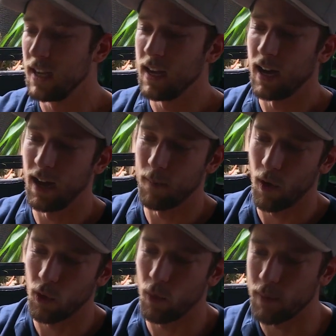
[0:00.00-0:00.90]

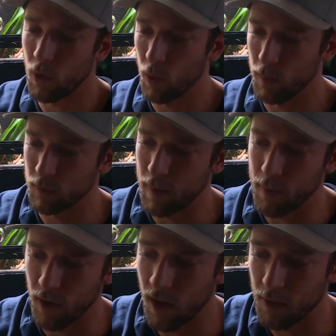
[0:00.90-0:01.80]
although mealworms maybe
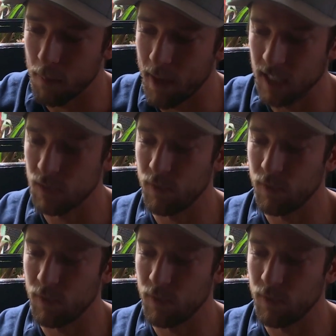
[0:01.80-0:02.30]
are not the best